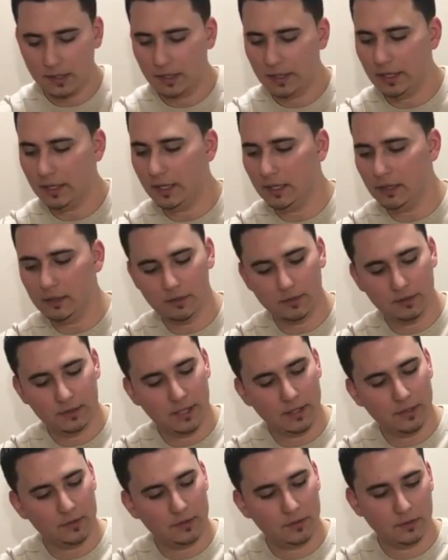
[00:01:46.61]
cleaning
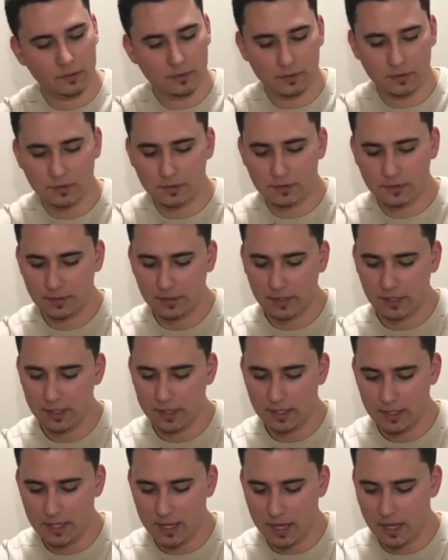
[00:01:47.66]
utensils
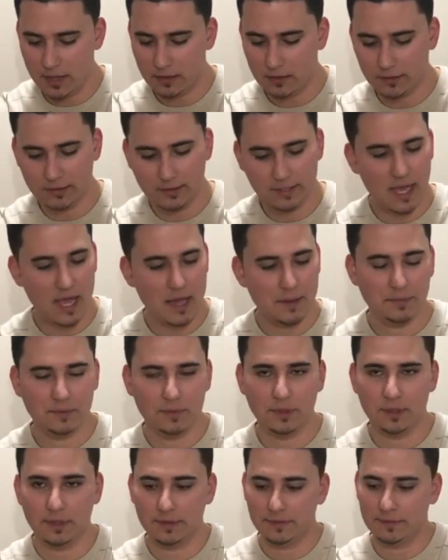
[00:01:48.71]
and all
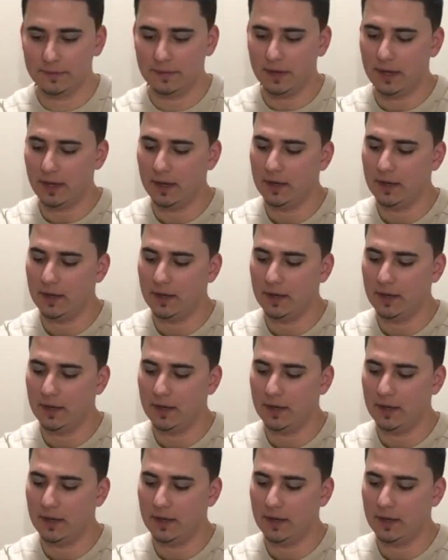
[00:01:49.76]
types of